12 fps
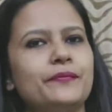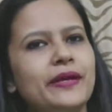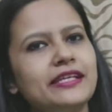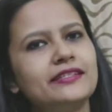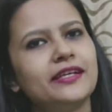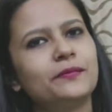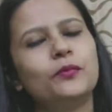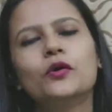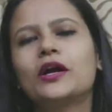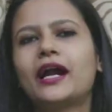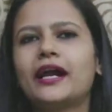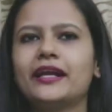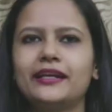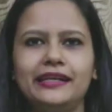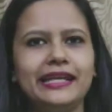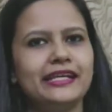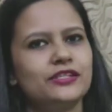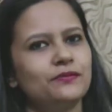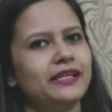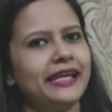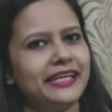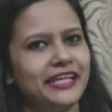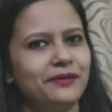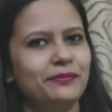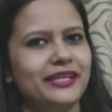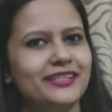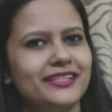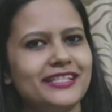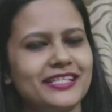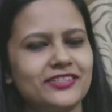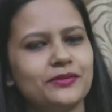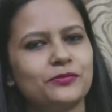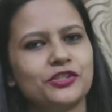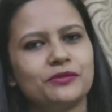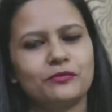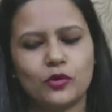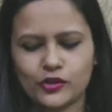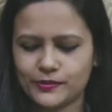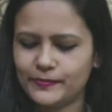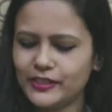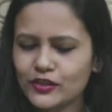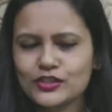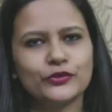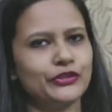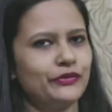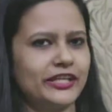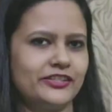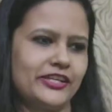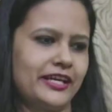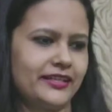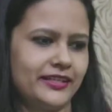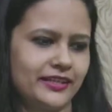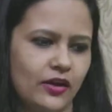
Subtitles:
a basic book. Links will again be in the description box below, so you can check that